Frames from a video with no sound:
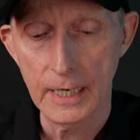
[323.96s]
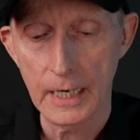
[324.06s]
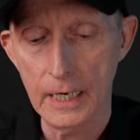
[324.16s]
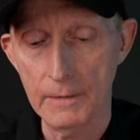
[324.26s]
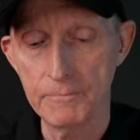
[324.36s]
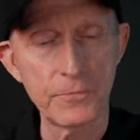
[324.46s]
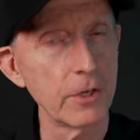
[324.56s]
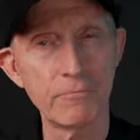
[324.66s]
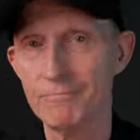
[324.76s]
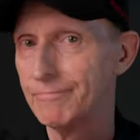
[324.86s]

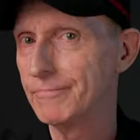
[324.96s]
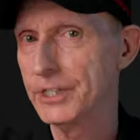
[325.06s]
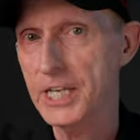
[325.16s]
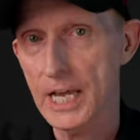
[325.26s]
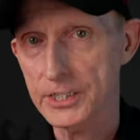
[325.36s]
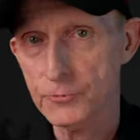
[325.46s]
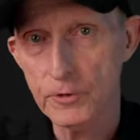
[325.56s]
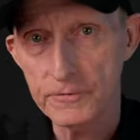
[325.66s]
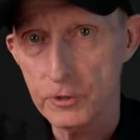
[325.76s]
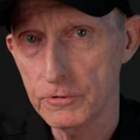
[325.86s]
The test
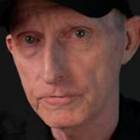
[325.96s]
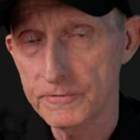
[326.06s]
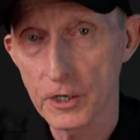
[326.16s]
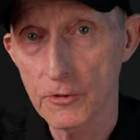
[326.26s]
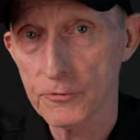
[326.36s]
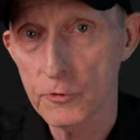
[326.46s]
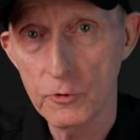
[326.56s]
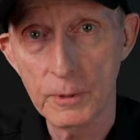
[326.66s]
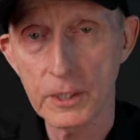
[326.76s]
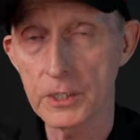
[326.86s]
review fell
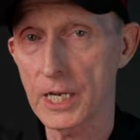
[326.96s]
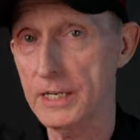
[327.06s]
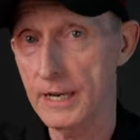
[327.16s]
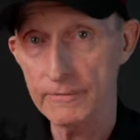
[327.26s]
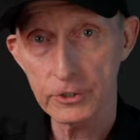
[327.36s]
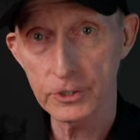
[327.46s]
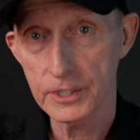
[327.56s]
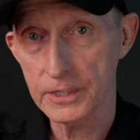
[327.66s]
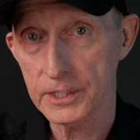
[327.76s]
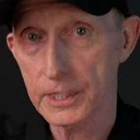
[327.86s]
through because I never
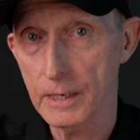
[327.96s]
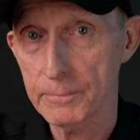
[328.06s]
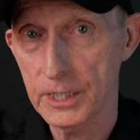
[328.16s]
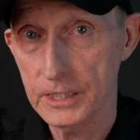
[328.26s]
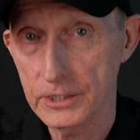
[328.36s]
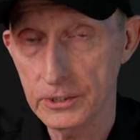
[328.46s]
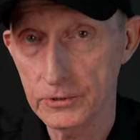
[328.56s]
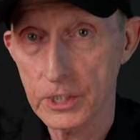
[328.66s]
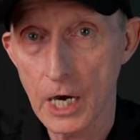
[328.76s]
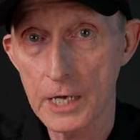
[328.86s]
could get the company
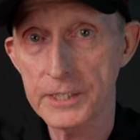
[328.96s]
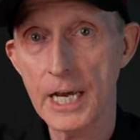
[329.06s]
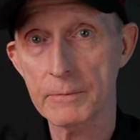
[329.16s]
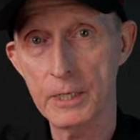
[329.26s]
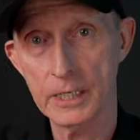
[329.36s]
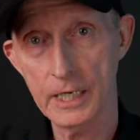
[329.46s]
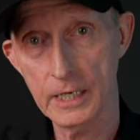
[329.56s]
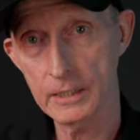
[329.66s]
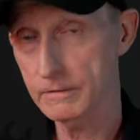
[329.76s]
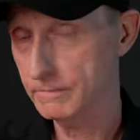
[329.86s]
to contact me
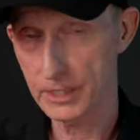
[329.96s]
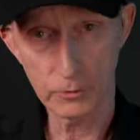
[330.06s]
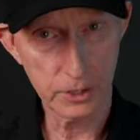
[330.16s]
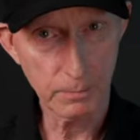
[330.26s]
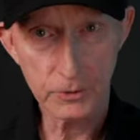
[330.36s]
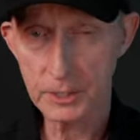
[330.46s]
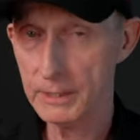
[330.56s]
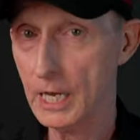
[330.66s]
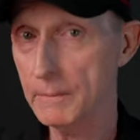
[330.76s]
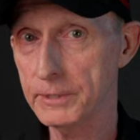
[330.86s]
again. They were supposed to
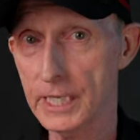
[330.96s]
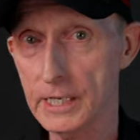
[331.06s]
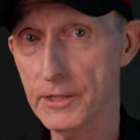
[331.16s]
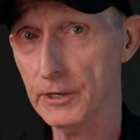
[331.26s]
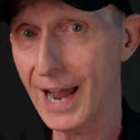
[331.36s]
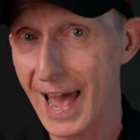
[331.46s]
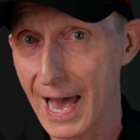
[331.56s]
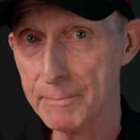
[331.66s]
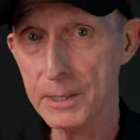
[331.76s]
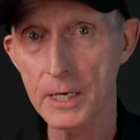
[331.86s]
be updating their
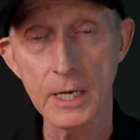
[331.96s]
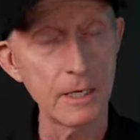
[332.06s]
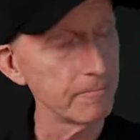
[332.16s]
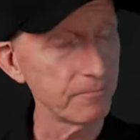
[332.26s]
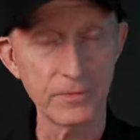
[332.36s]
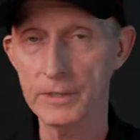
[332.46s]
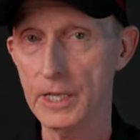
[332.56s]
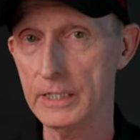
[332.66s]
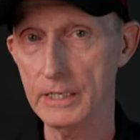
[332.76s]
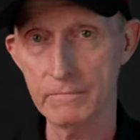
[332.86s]
app.
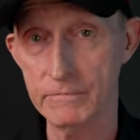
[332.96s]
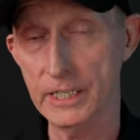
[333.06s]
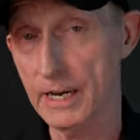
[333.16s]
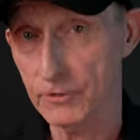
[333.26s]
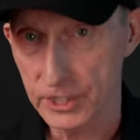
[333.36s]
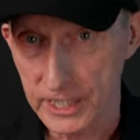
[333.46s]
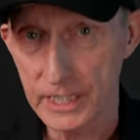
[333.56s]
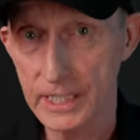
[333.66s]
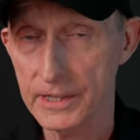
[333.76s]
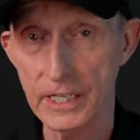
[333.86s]
They never
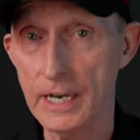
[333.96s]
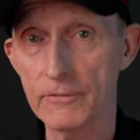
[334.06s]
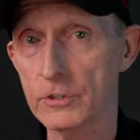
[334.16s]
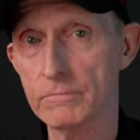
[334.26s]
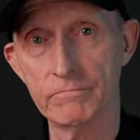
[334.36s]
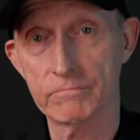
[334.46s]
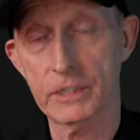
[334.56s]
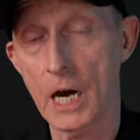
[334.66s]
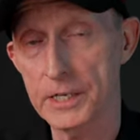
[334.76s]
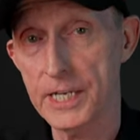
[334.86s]
did, and they never
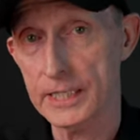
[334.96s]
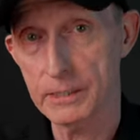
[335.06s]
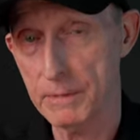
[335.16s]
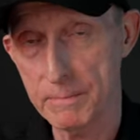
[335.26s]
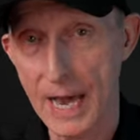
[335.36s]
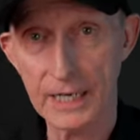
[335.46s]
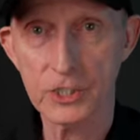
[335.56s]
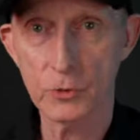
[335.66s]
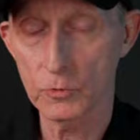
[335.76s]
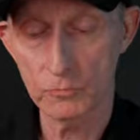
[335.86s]
contacted me back,
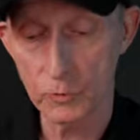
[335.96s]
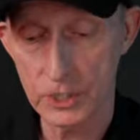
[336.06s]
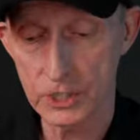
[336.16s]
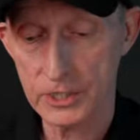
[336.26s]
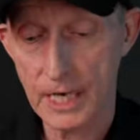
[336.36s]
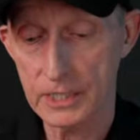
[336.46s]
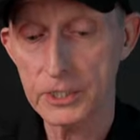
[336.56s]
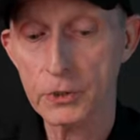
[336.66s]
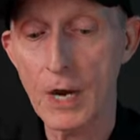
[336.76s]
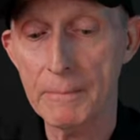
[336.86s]
so we just kind of
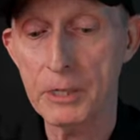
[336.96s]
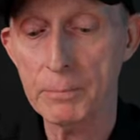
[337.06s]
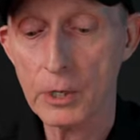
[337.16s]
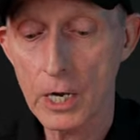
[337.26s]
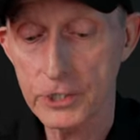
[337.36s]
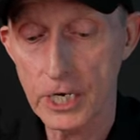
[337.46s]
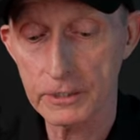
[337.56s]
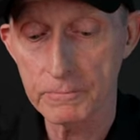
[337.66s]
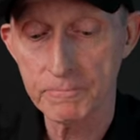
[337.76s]
scrapped the project.